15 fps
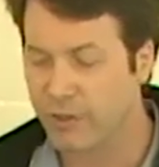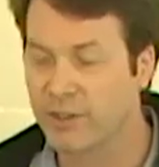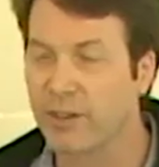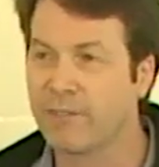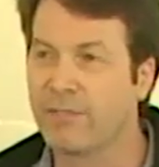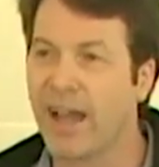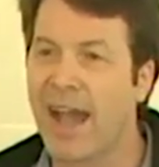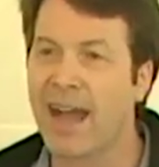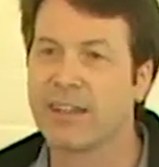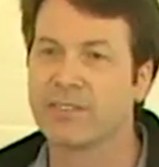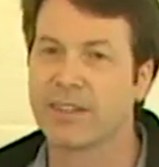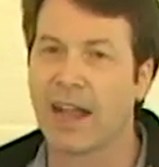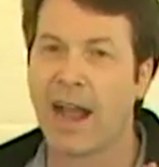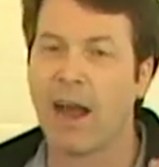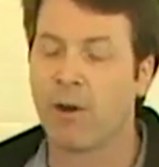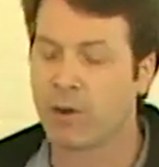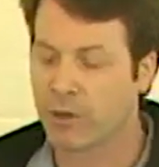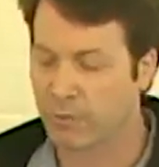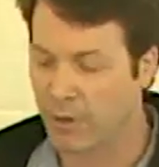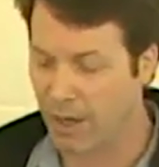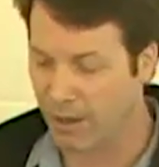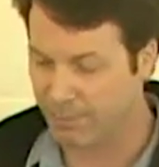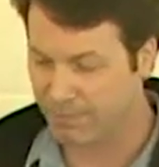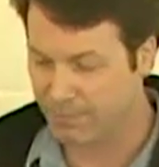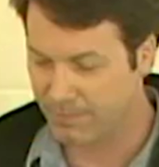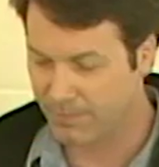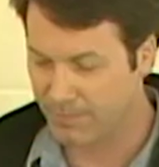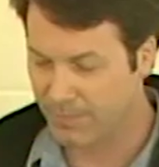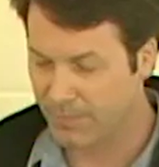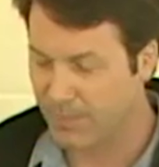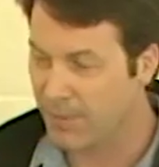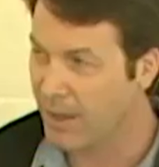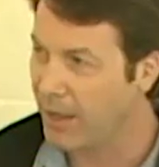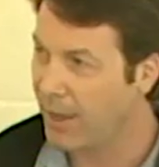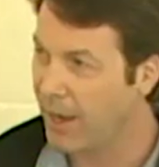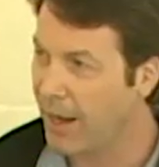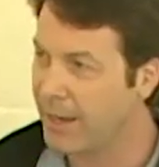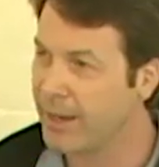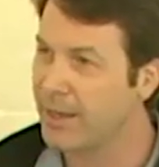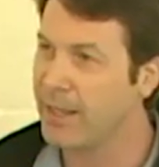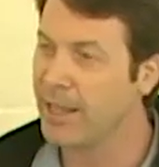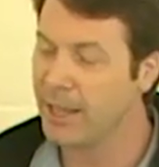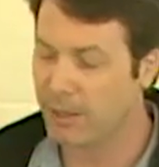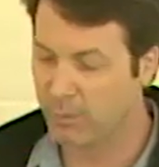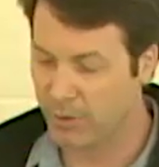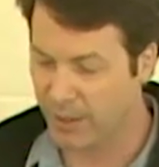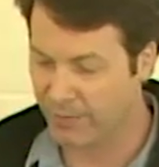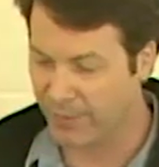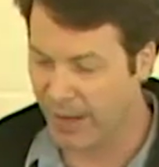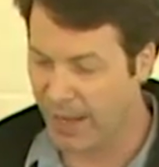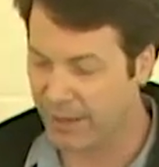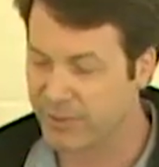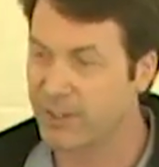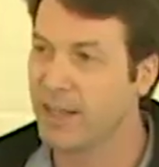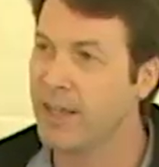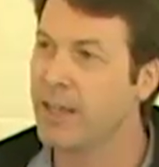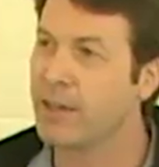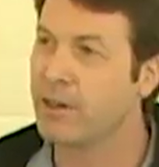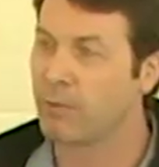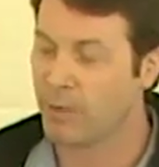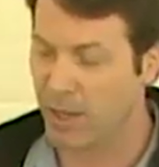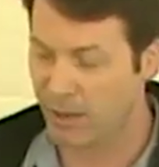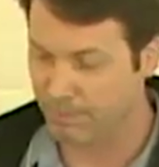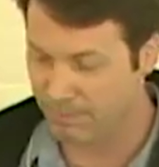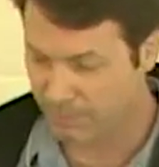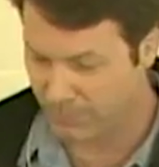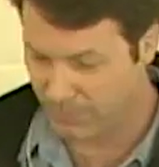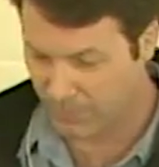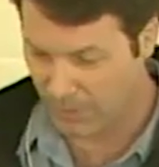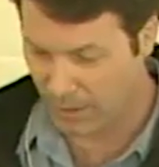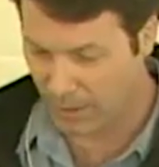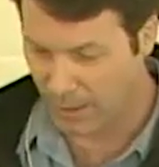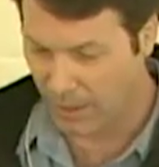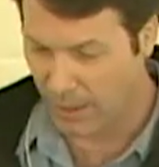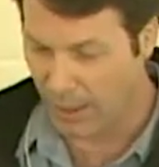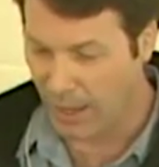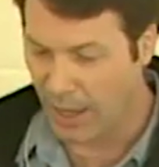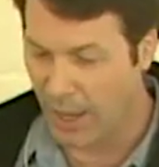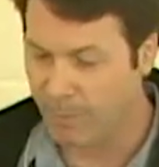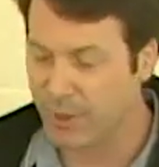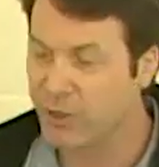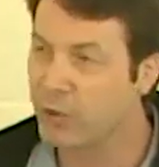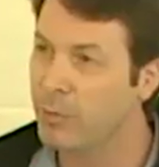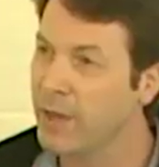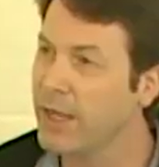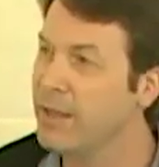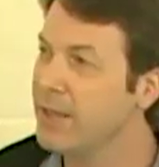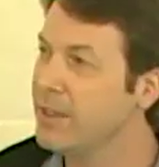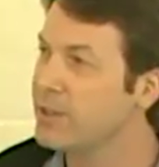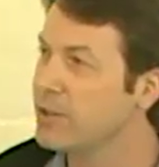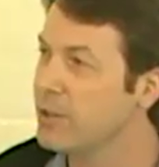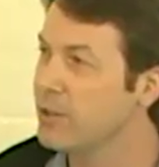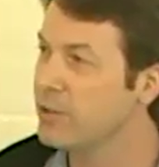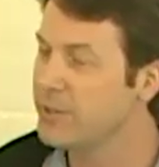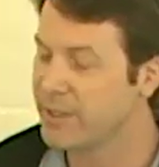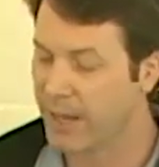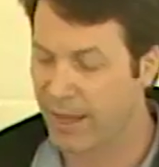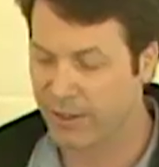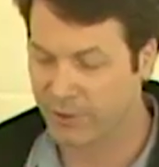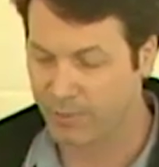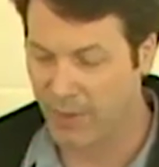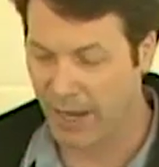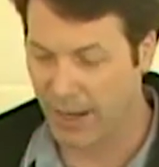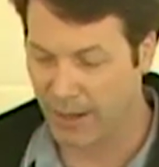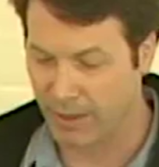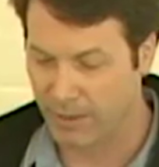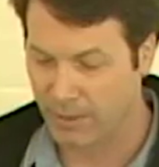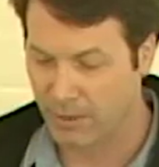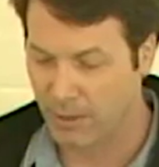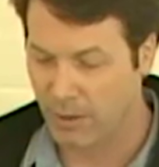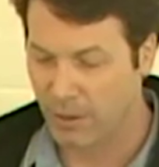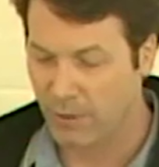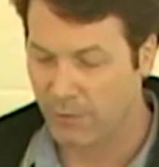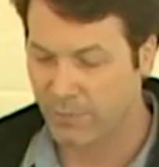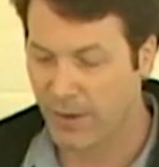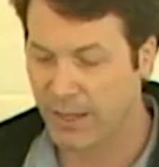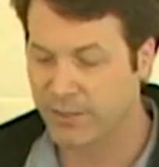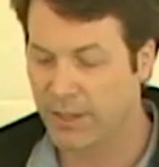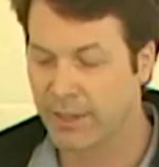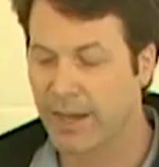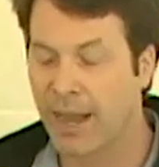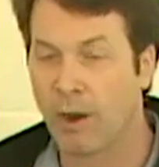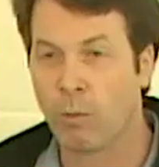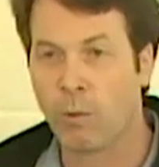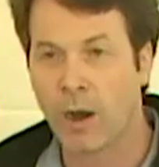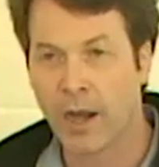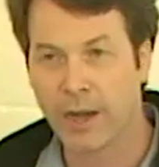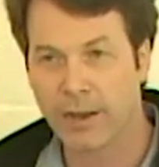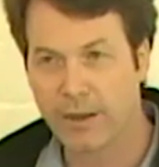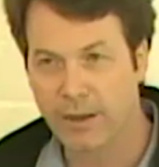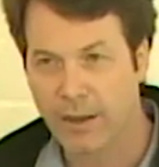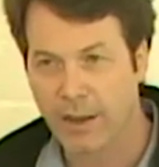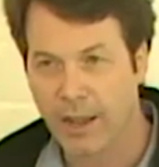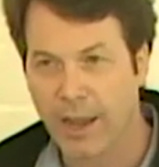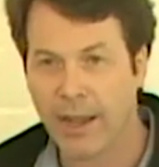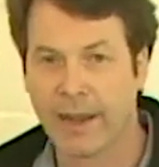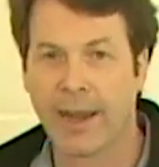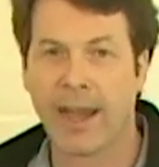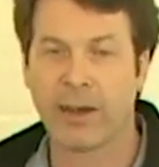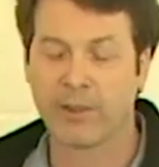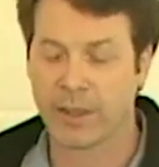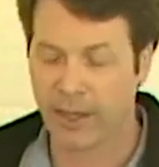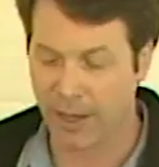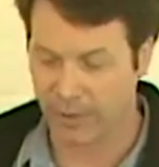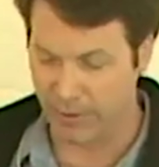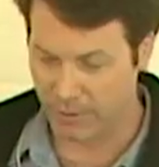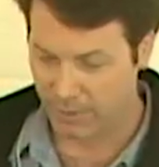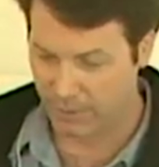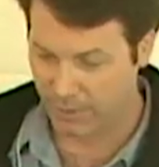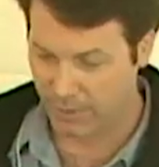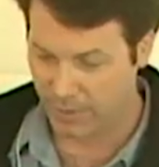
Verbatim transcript: there is a vast outer realm and an equally vast inner realm. And between these two stands man, facing now one and now the other.